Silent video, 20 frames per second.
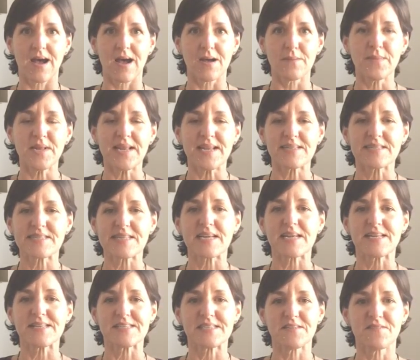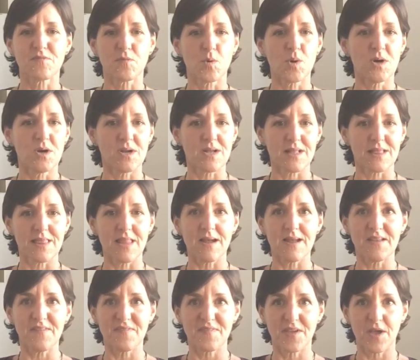an executive
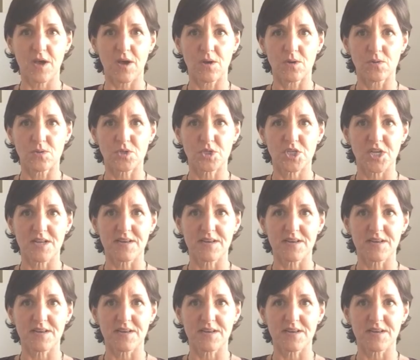work-life coach